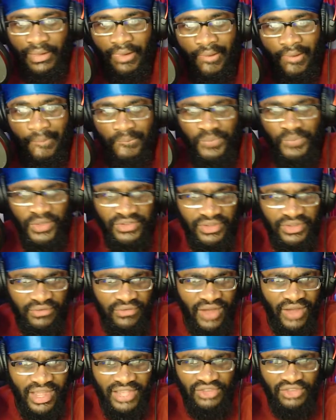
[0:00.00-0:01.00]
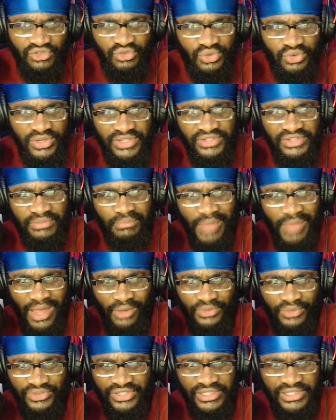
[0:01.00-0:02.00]
The divine tree's
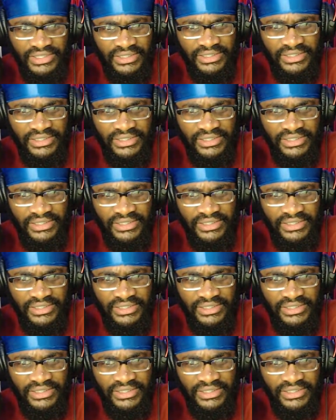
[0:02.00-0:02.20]
bounty.